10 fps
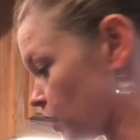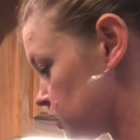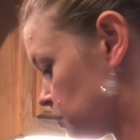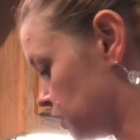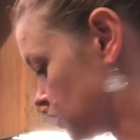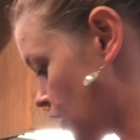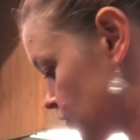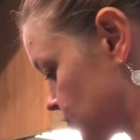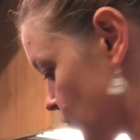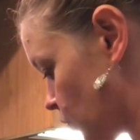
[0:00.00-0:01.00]
recipe
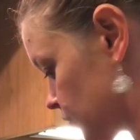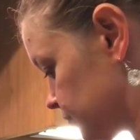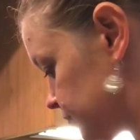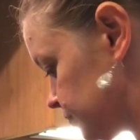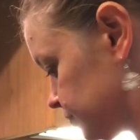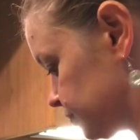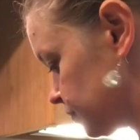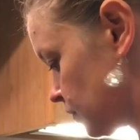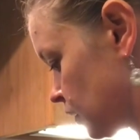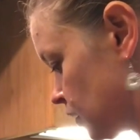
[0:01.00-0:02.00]
calls for.
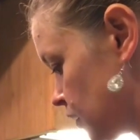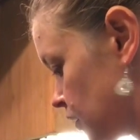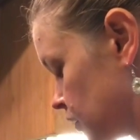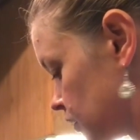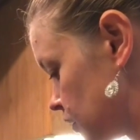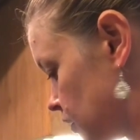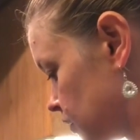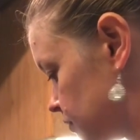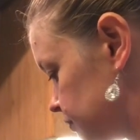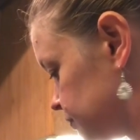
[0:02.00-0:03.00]
Okay.
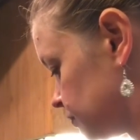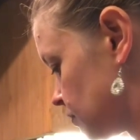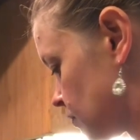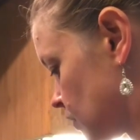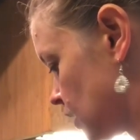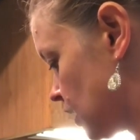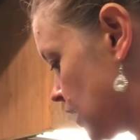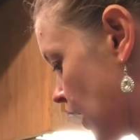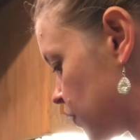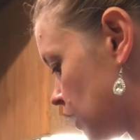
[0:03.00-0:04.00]

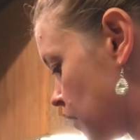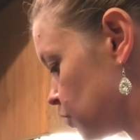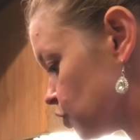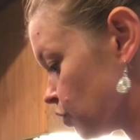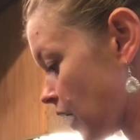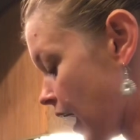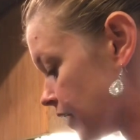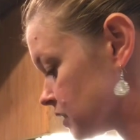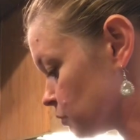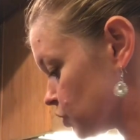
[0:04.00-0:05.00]
And then I'm also going to
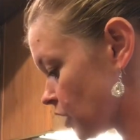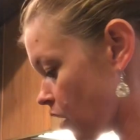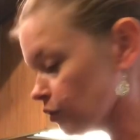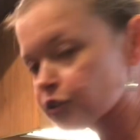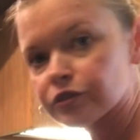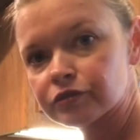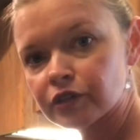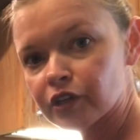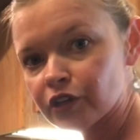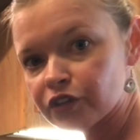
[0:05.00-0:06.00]
add some salt.
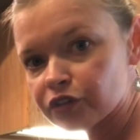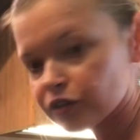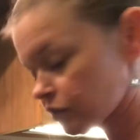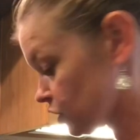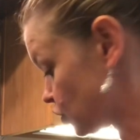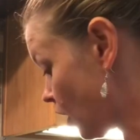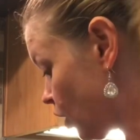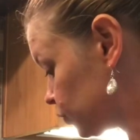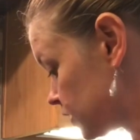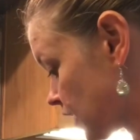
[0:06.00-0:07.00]

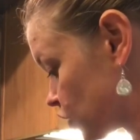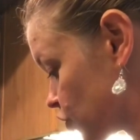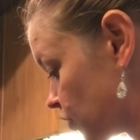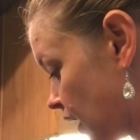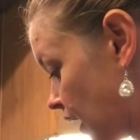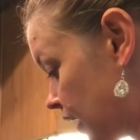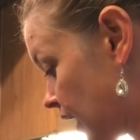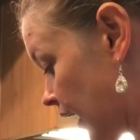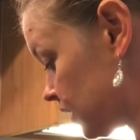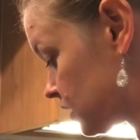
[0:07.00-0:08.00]
Salt is actually going to
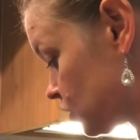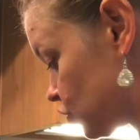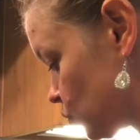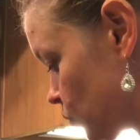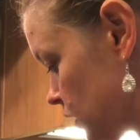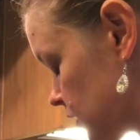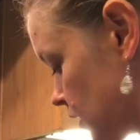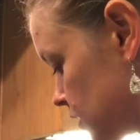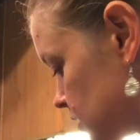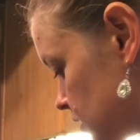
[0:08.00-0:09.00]
enhance the
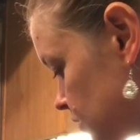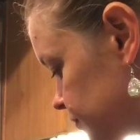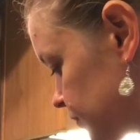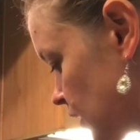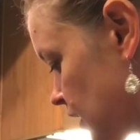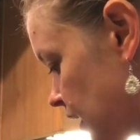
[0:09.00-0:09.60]
sweetness,